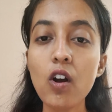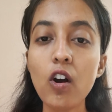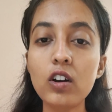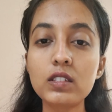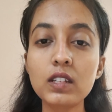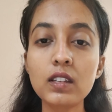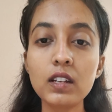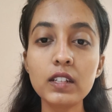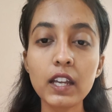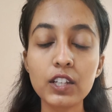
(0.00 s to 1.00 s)
or
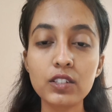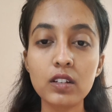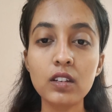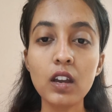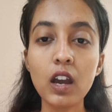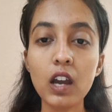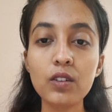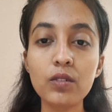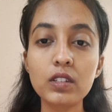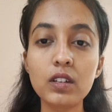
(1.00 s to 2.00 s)
signal detection
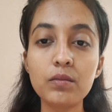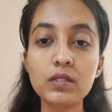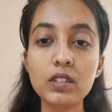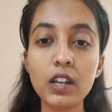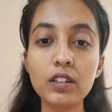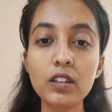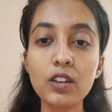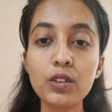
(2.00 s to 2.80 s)
algorithms that